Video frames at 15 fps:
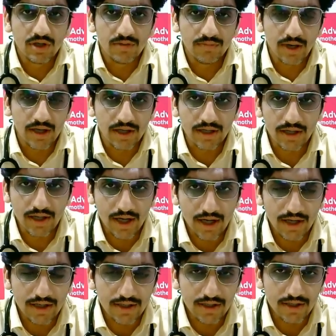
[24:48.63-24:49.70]
marketing
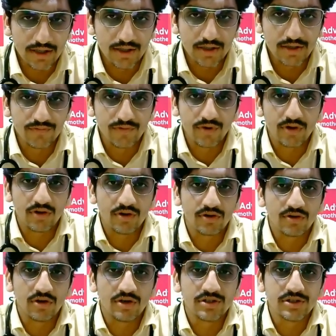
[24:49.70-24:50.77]
head here for
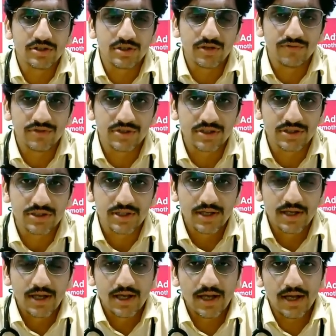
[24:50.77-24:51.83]
oncology services,
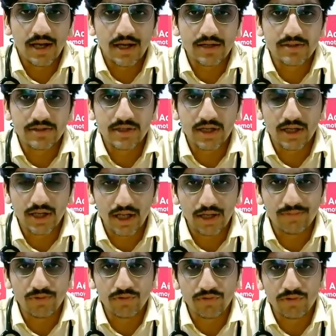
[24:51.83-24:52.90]
and she can
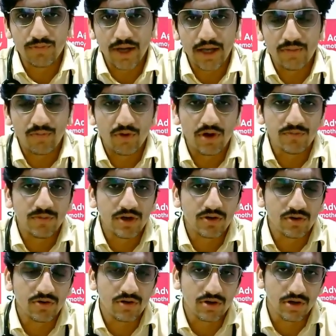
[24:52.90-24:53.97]
help you with my appointment
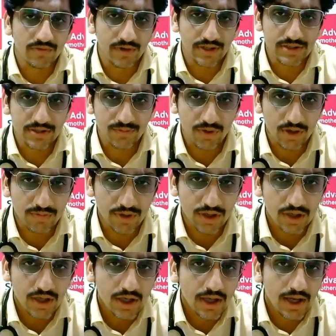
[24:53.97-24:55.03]
or Dr. Rani's appointment
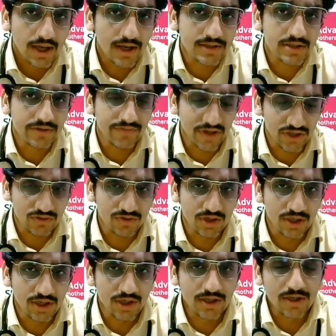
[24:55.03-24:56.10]
as and when you
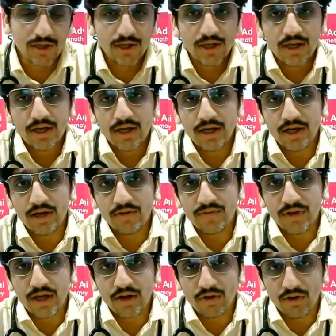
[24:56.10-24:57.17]
need it.
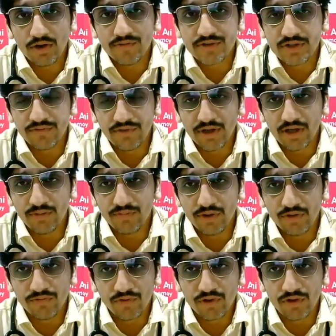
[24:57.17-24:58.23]
We are always
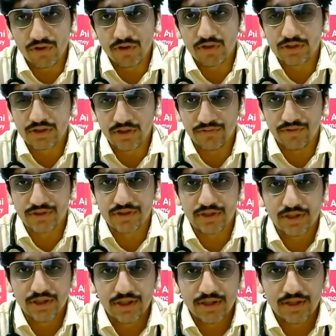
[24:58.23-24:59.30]
available for your service.
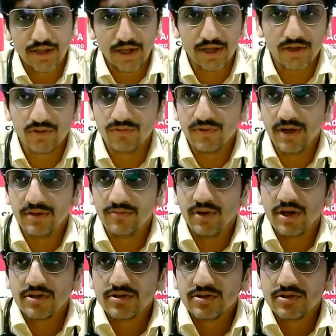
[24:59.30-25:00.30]
Thank you very much.